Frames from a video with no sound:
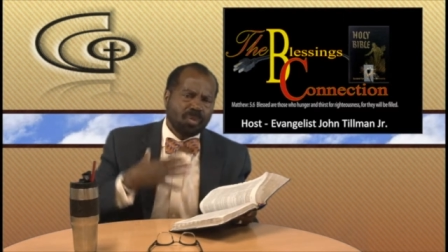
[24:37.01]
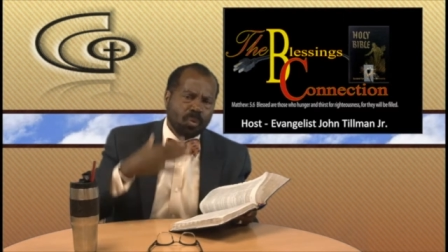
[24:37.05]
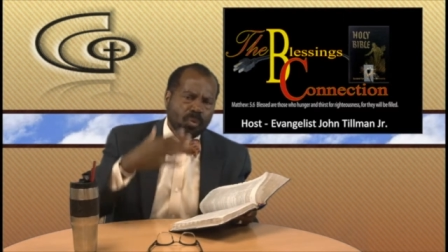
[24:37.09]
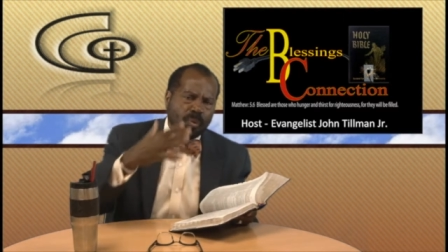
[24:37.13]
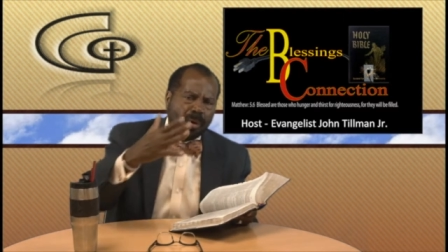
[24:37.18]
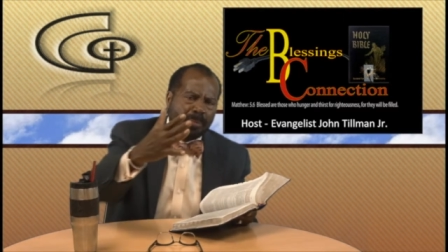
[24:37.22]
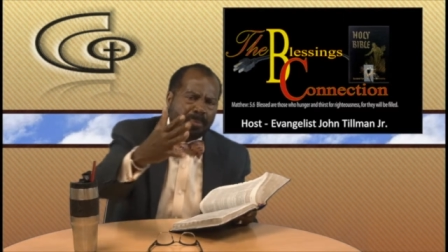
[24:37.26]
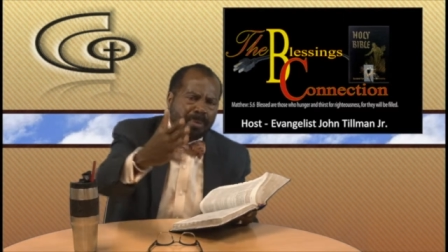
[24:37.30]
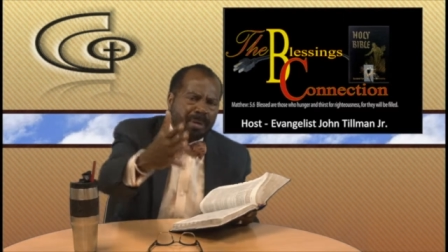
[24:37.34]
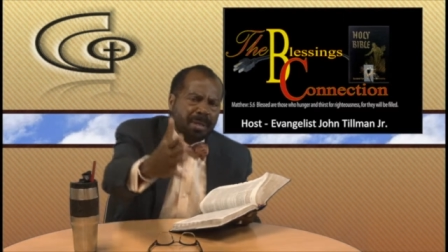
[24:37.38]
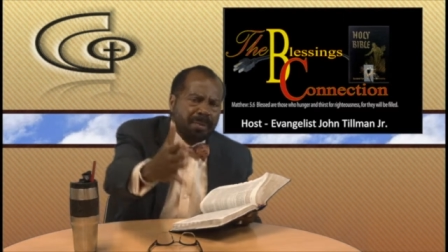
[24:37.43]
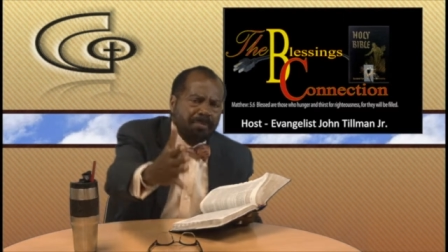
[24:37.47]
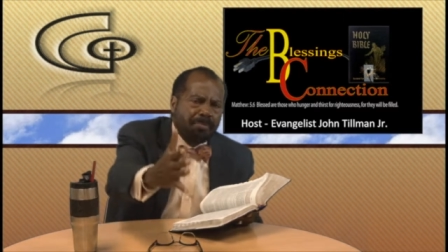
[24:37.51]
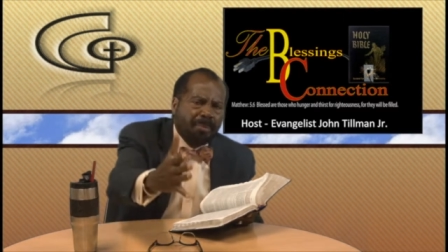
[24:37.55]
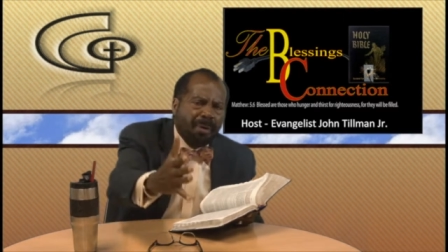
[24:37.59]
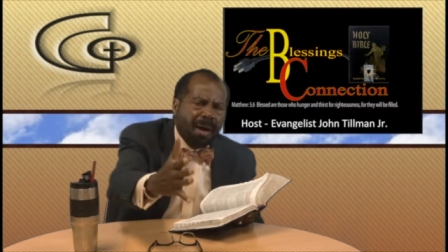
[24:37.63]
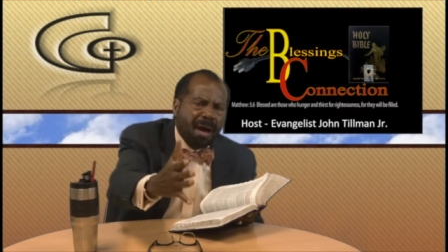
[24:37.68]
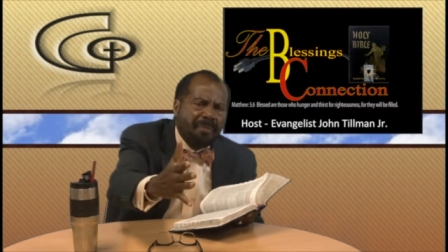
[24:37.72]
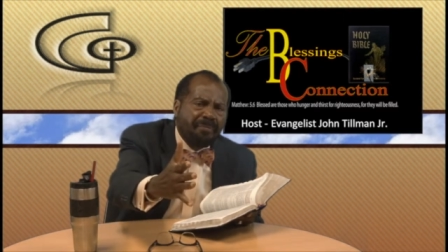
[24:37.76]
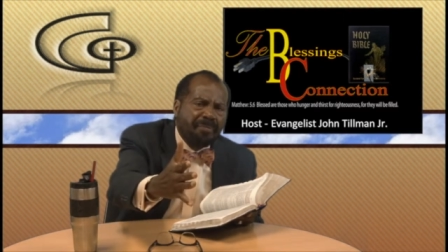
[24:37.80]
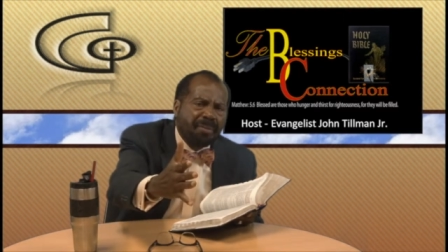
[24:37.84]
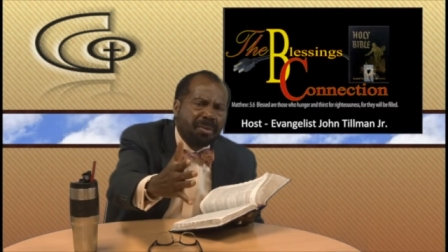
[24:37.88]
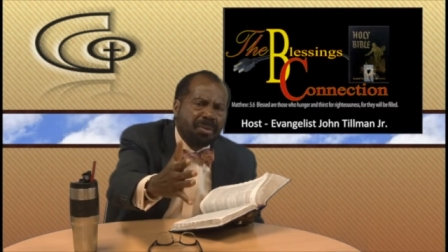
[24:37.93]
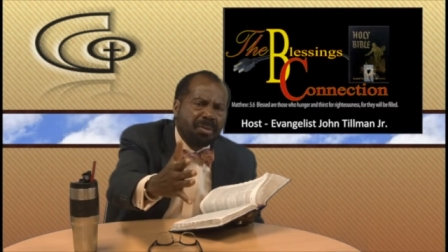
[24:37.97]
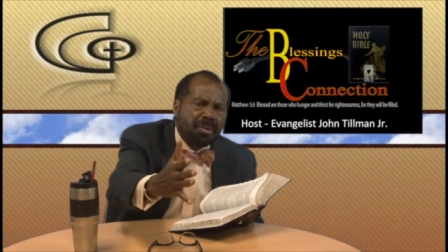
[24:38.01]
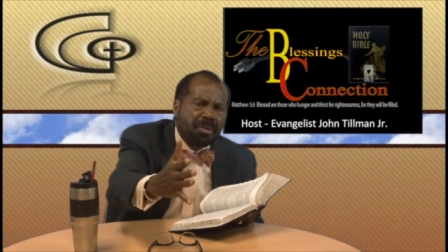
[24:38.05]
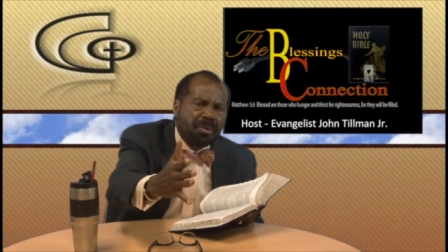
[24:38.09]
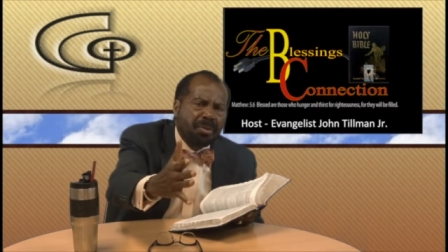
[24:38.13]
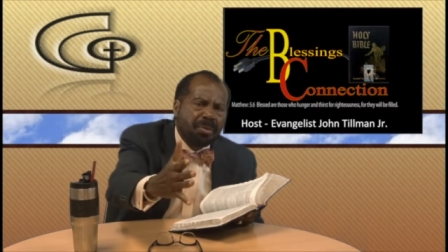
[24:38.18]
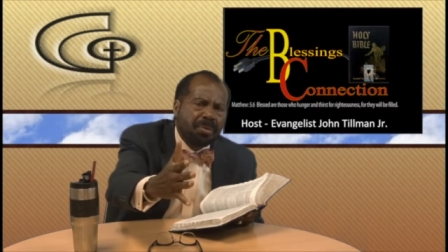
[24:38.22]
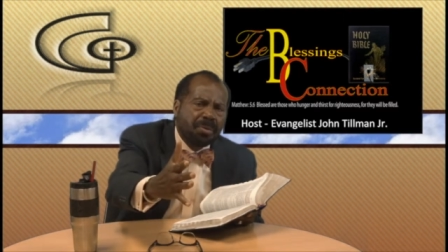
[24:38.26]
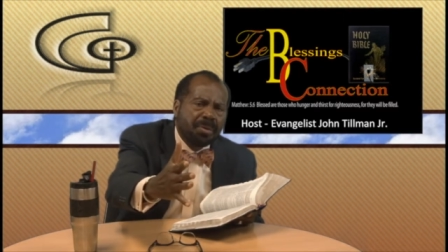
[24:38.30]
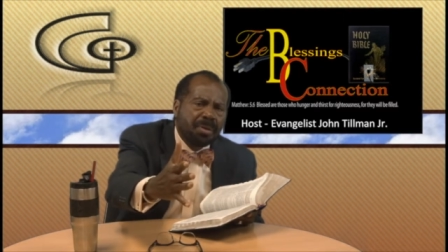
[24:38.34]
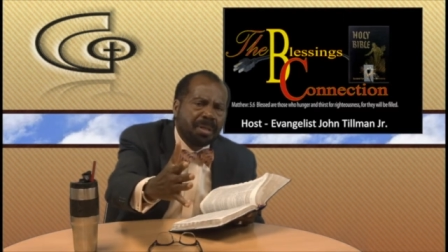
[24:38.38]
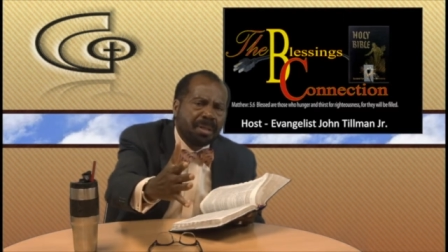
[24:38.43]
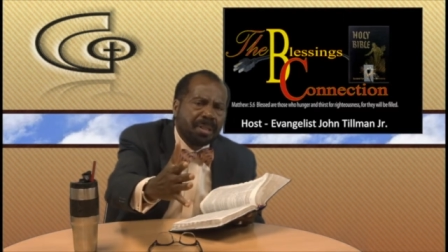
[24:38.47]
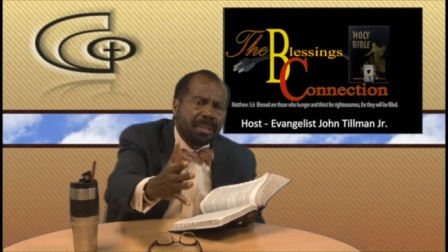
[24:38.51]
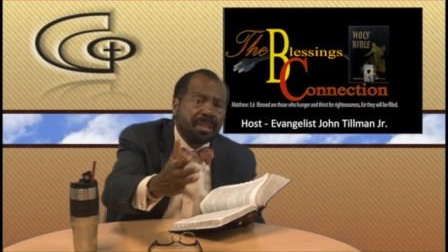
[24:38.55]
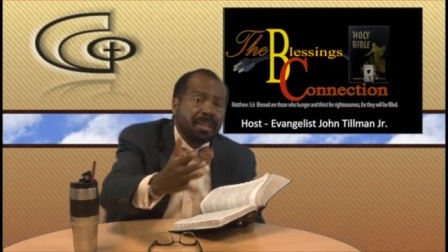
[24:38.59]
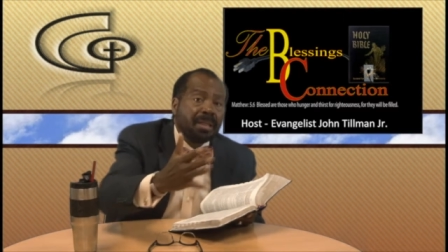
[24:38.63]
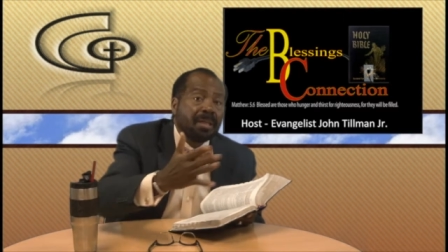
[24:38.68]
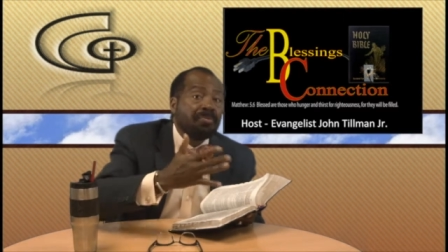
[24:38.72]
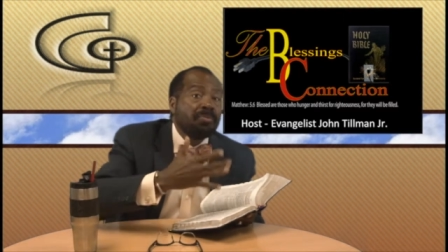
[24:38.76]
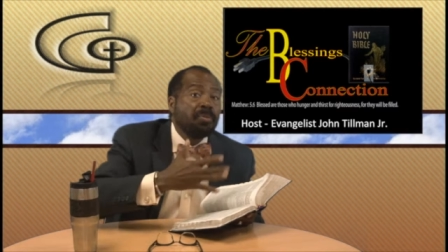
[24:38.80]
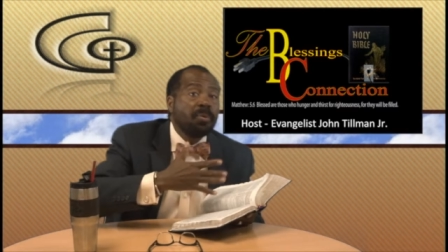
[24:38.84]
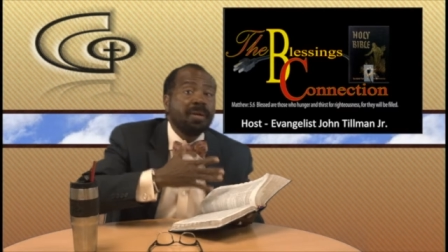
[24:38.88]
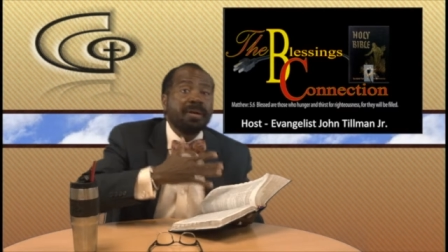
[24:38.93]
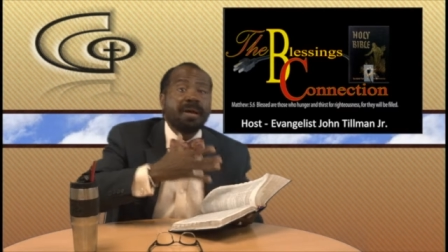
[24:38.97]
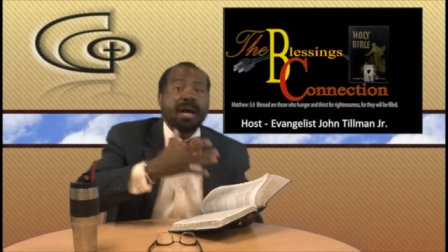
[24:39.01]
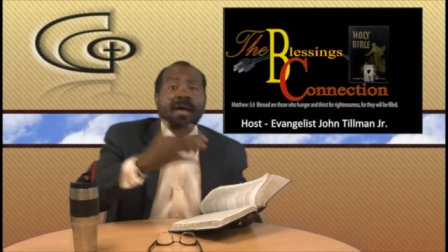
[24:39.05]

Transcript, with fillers: What would it profit you if we